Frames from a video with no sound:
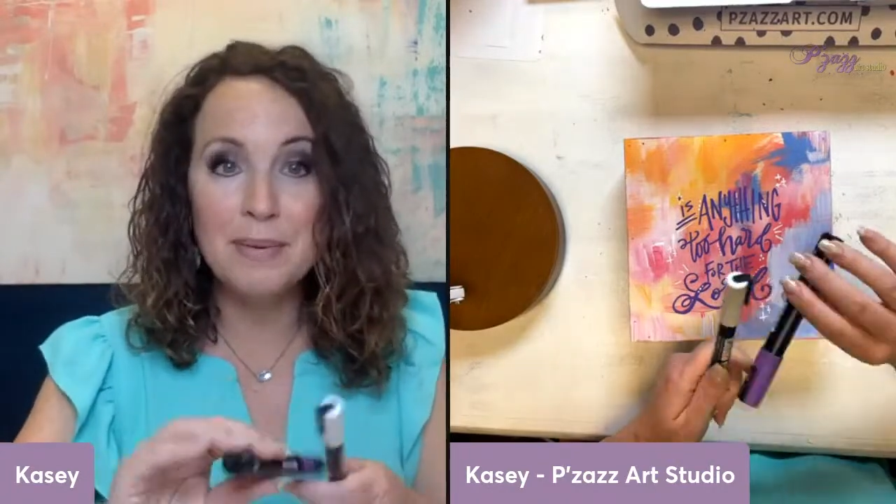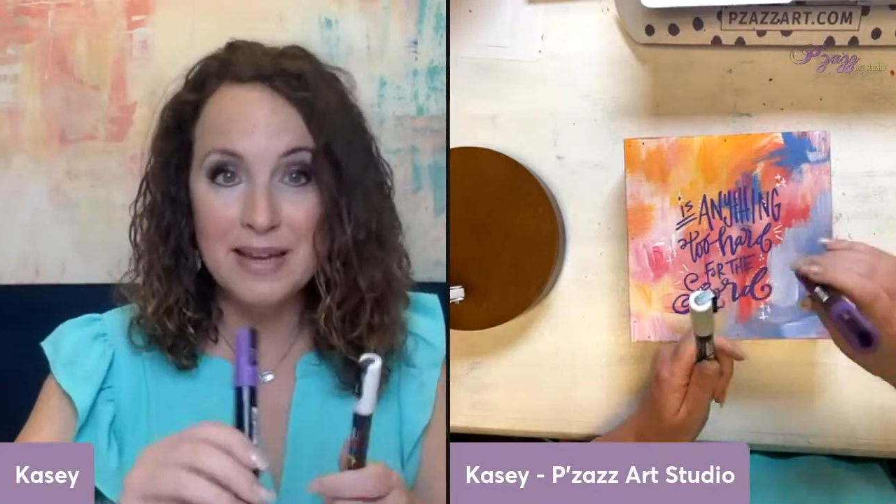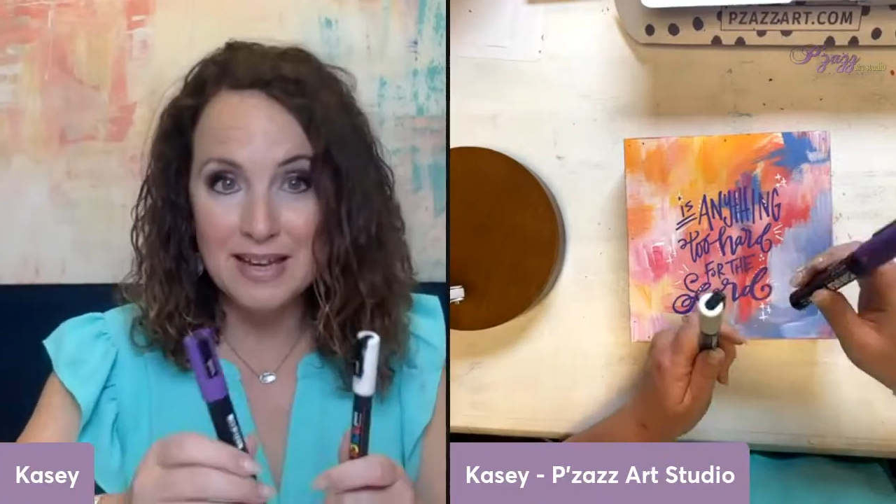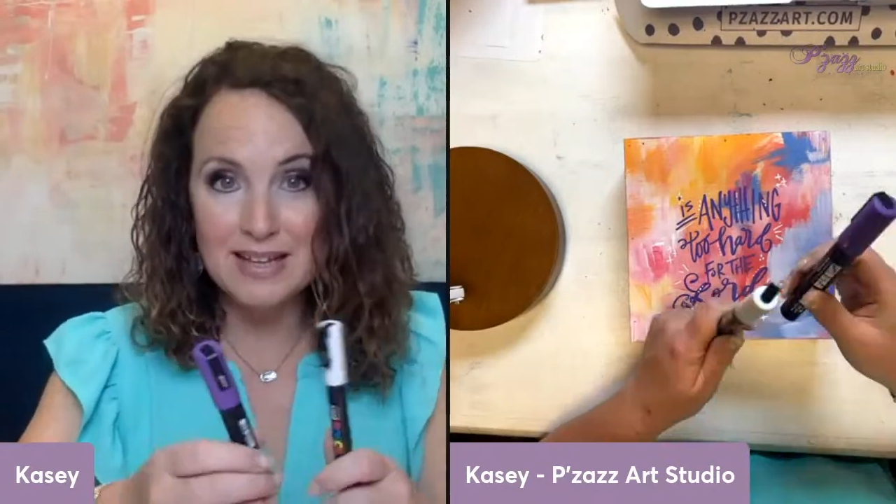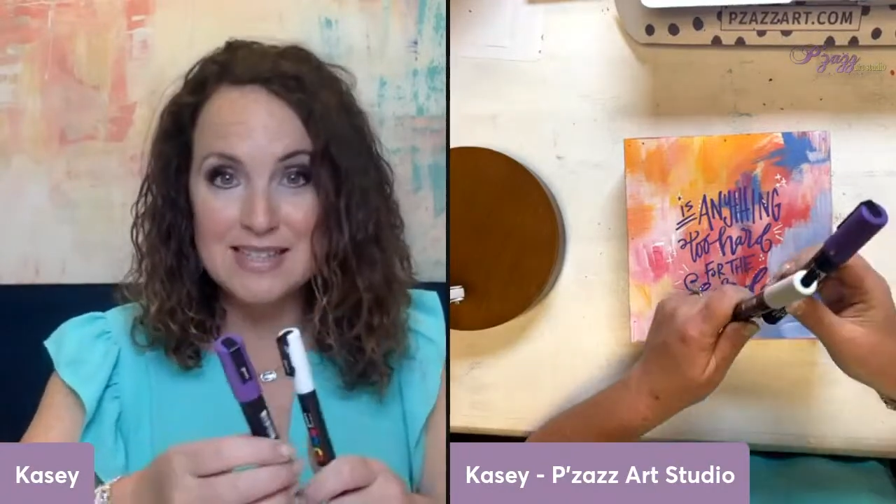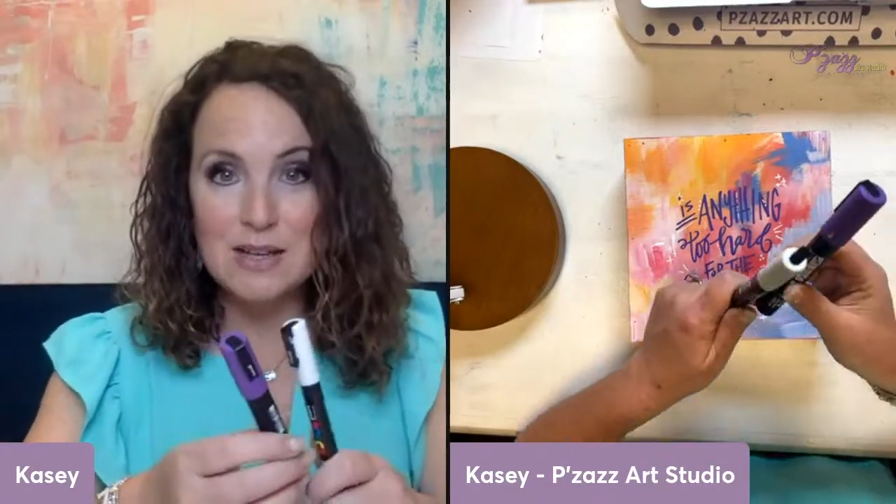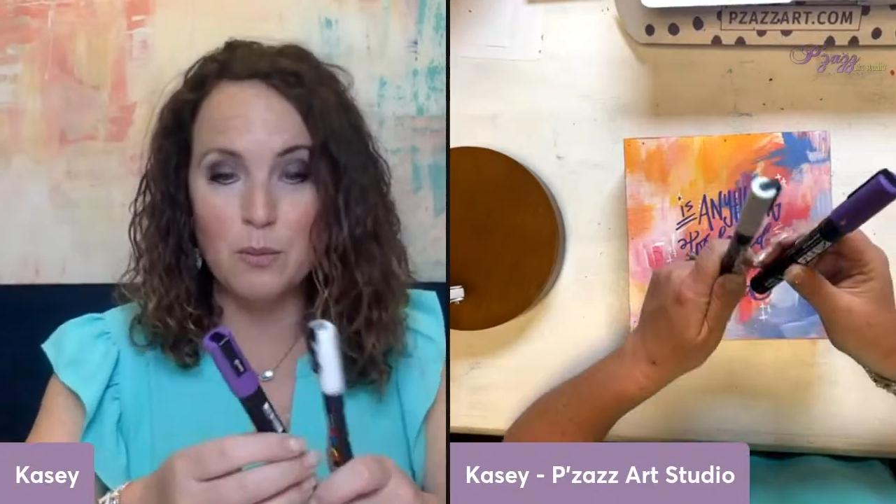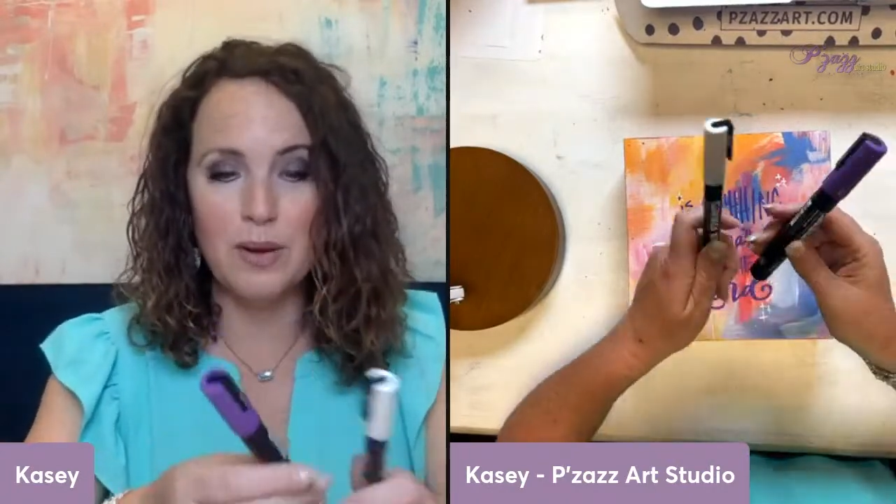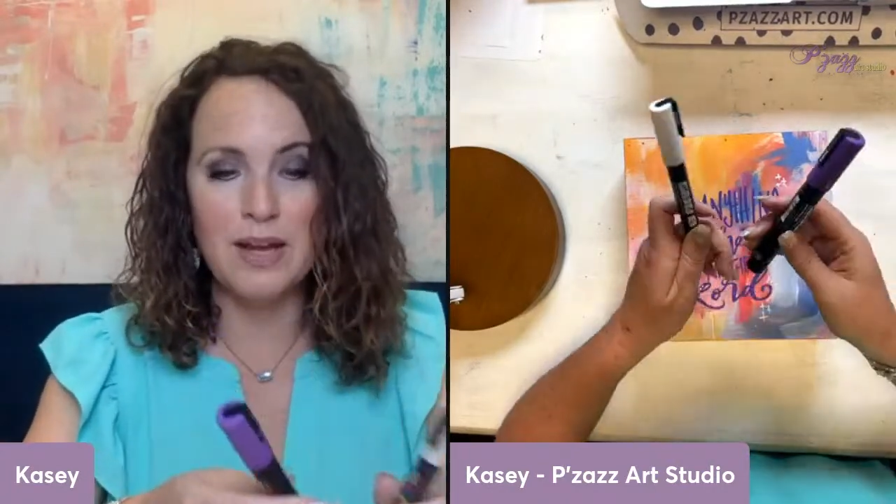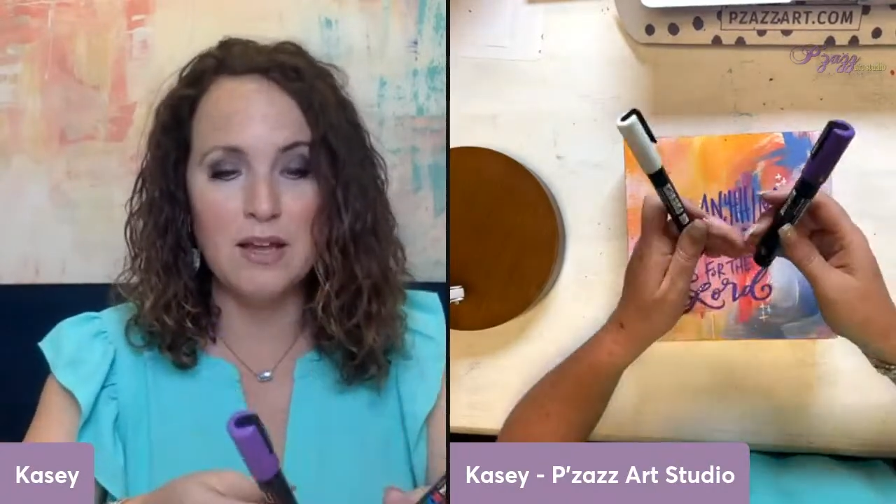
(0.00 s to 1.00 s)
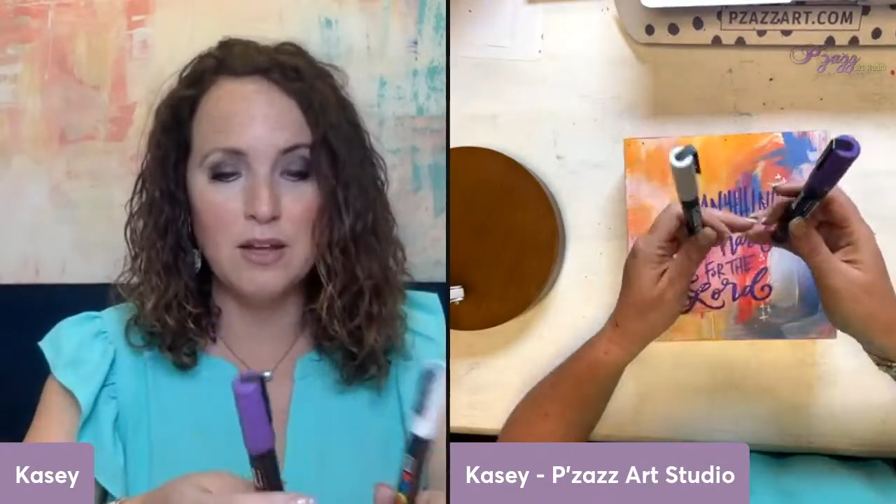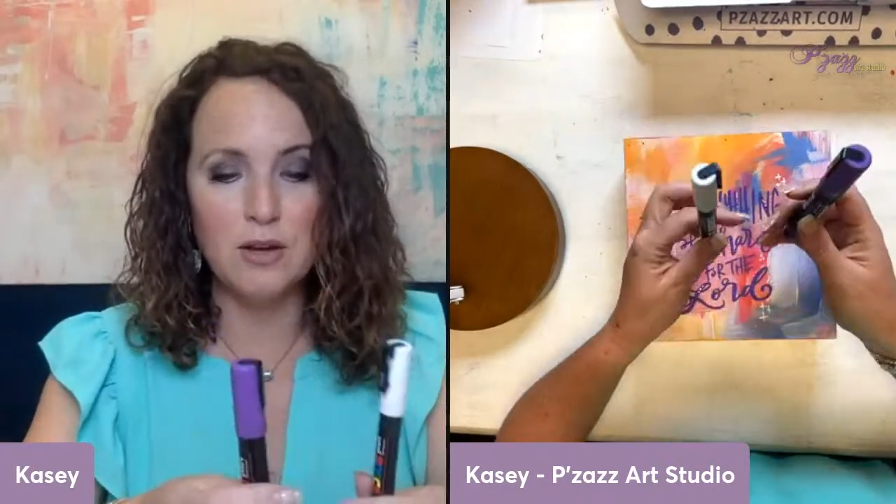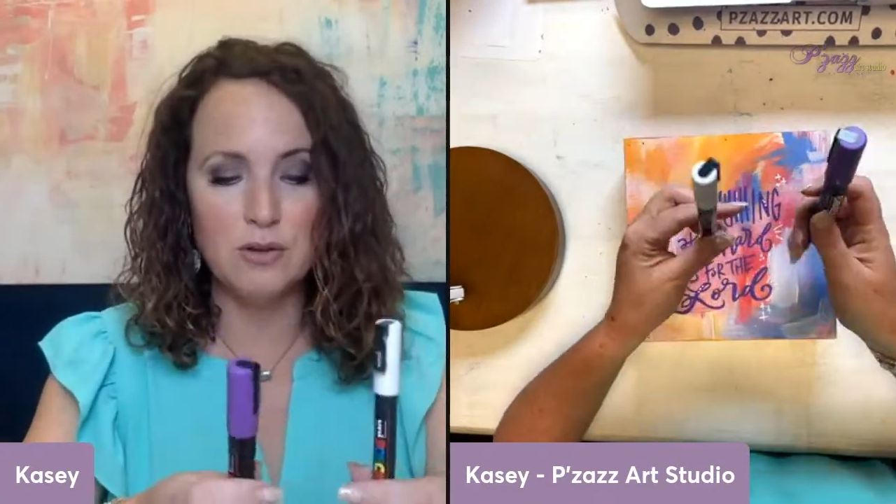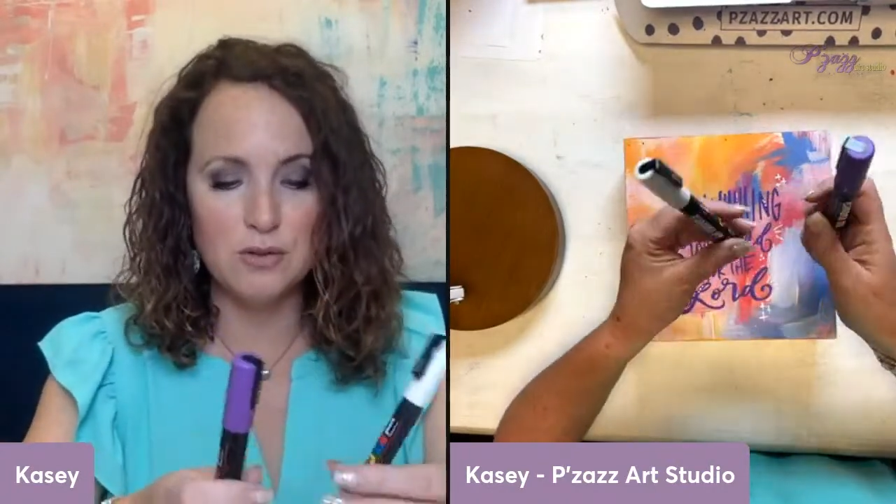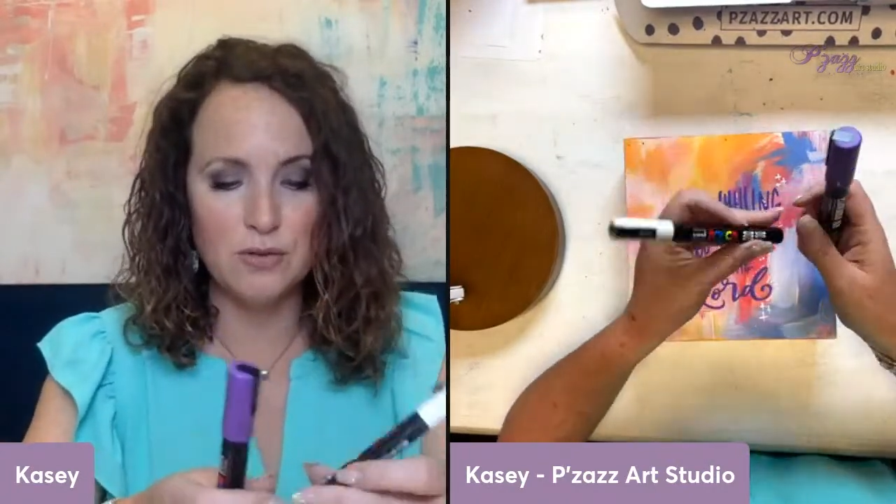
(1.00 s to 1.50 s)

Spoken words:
pens that we use